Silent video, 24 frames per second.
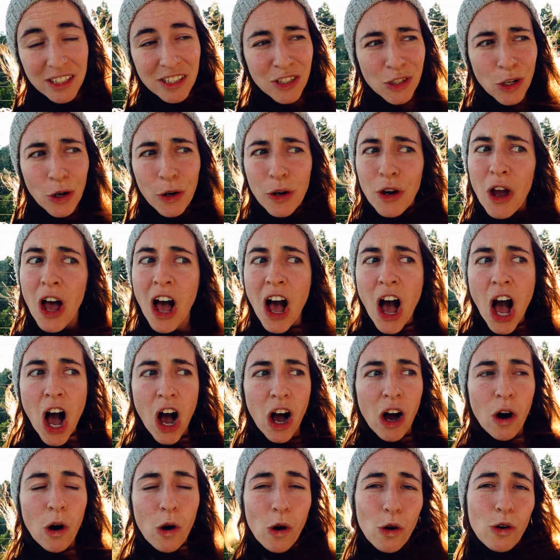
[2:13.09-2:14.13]
So
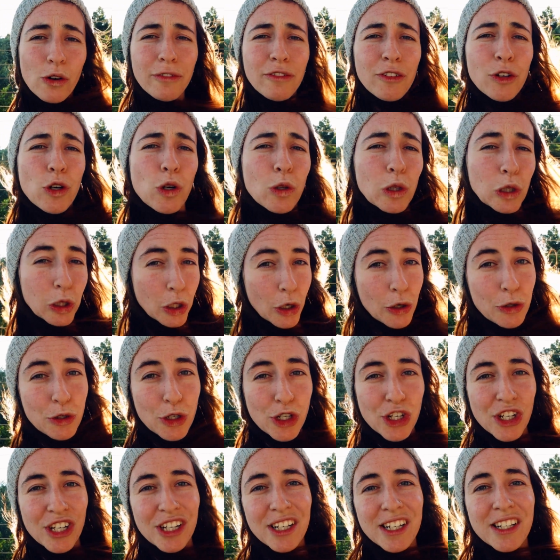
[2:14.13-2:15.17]
all of your
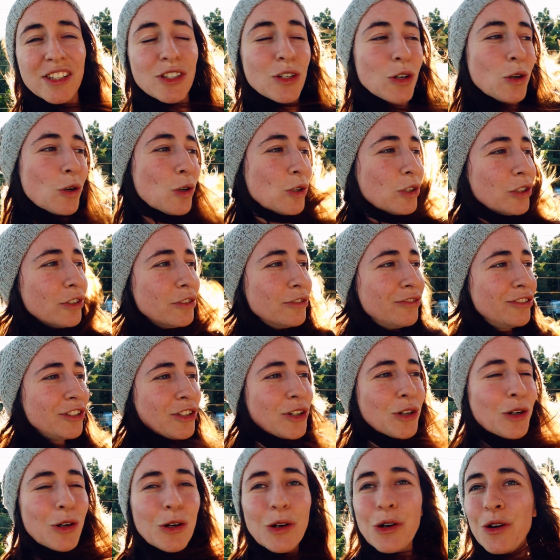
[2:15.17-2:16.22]
lotions, all of
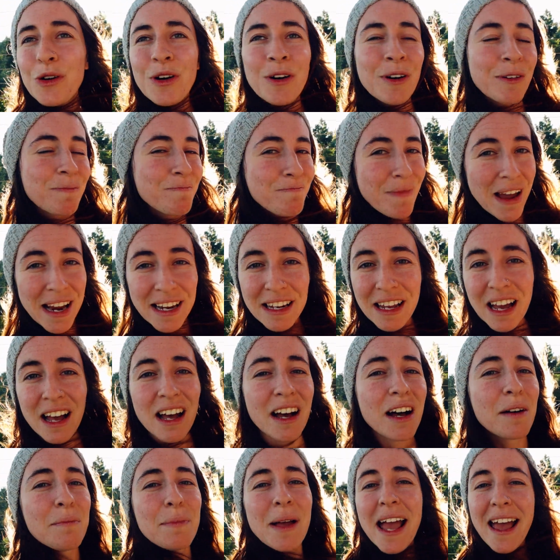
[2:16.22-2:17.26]
your
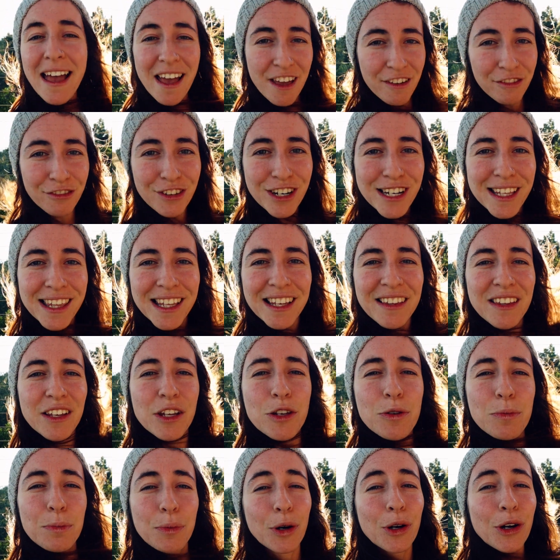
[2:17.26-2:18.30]
makeup, everything that
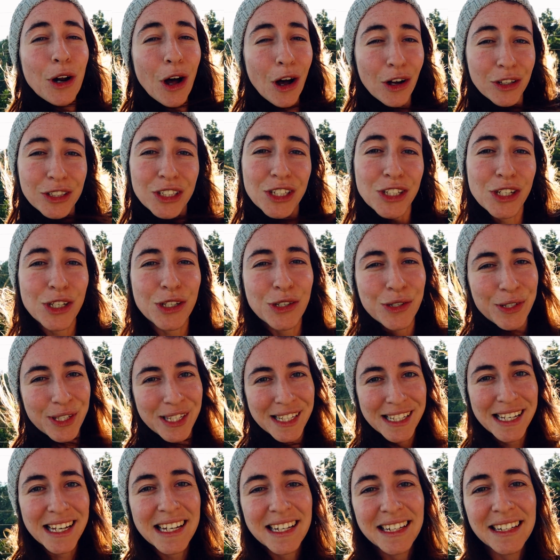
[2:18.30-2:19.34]
you put onto your
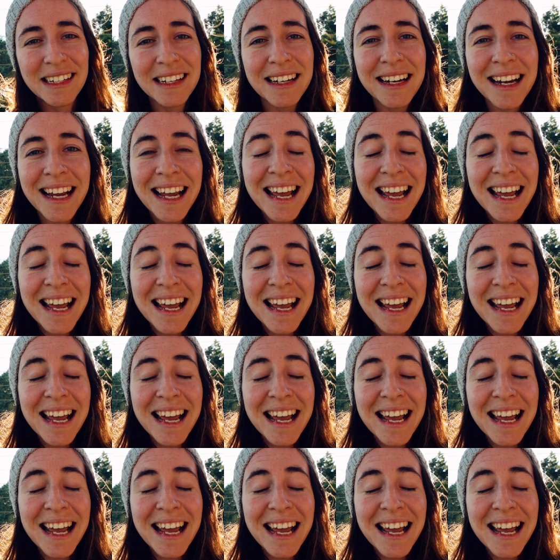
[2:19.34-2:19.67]
skin